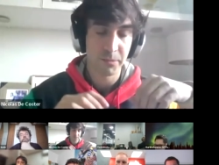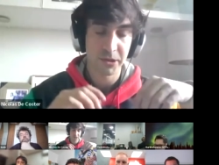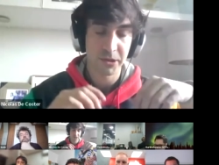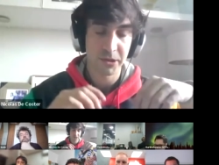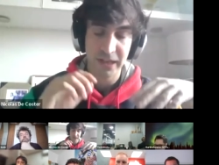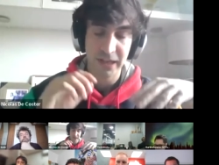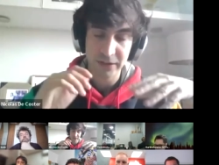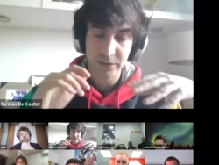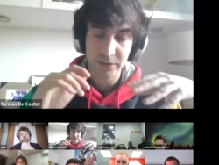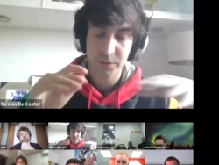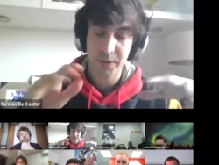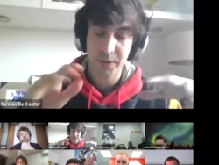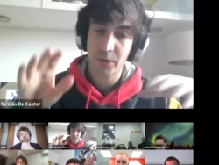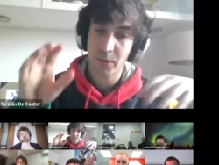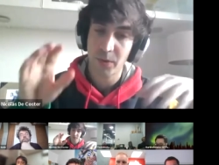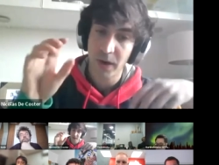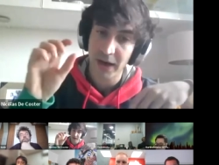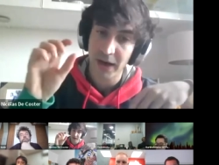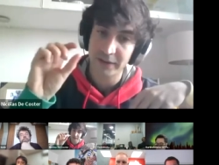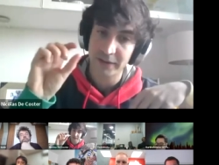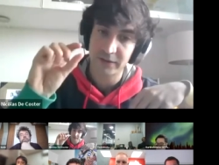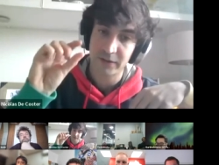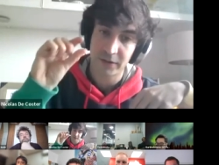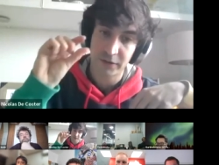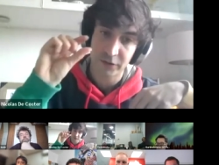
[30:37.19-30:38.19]
But that
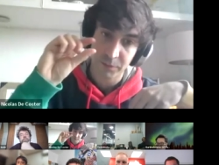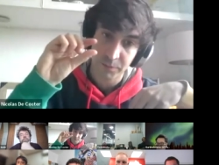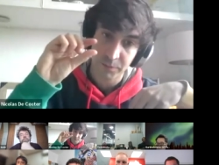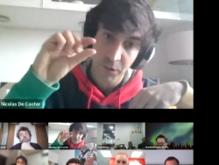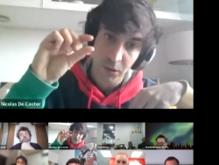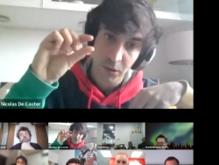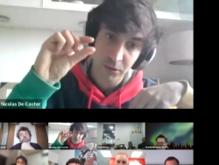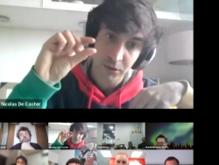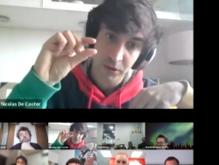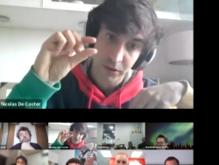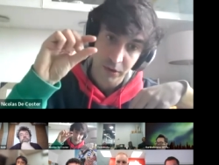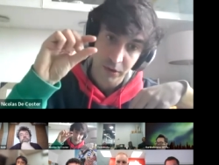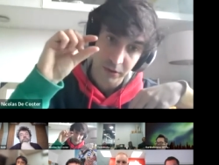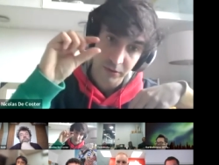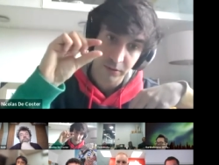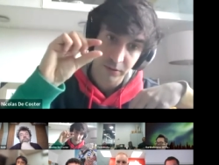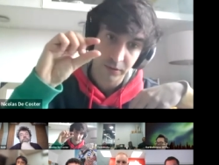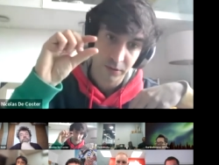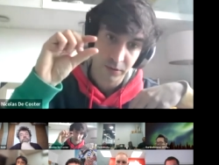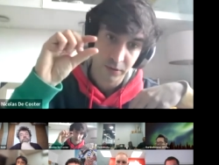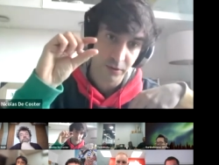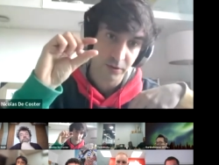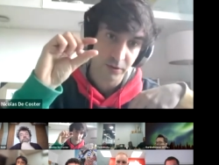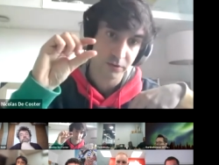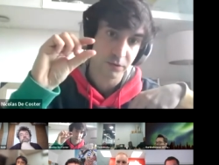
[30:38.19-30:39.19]
requires a small
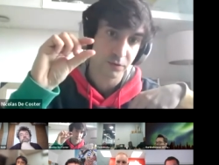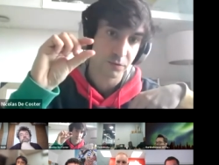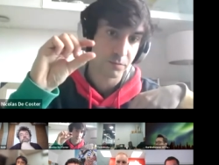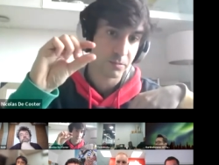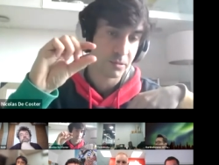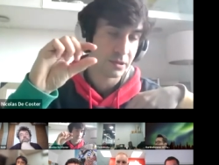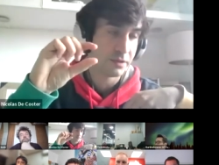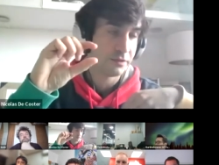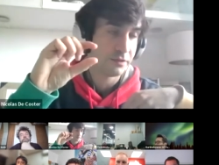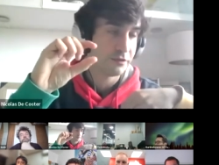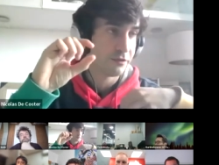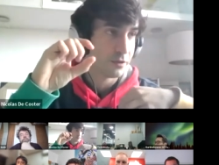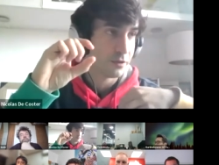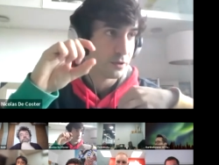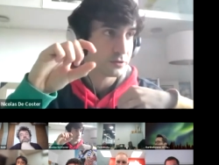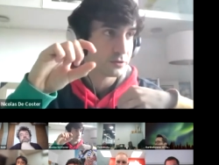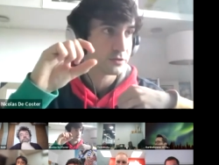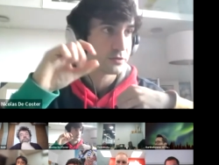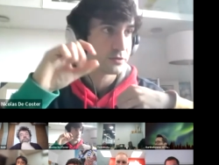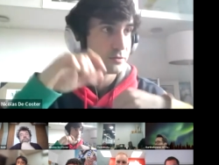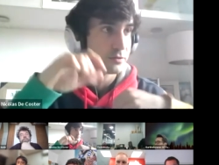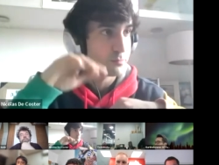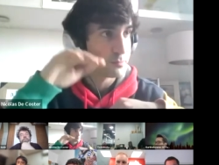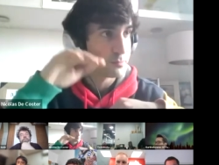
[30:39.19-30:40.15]
code to be first